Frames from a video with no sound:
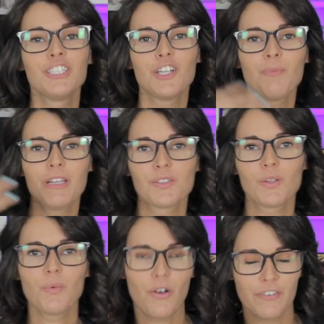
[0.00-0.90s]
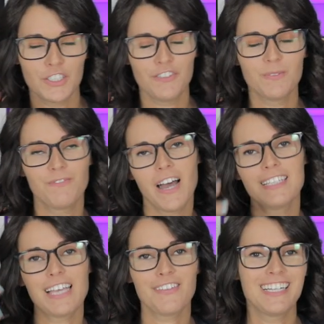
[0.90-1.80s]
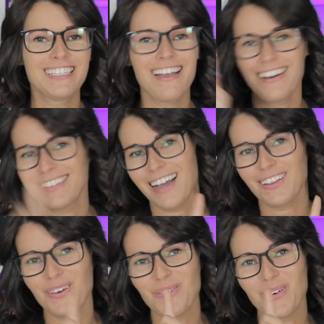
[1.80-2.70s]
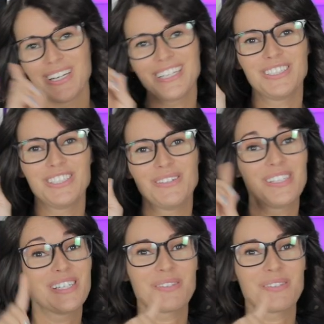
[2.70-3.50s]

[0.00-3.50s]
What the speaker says: she meets the wolf, and she finds out that he's not exactly what she was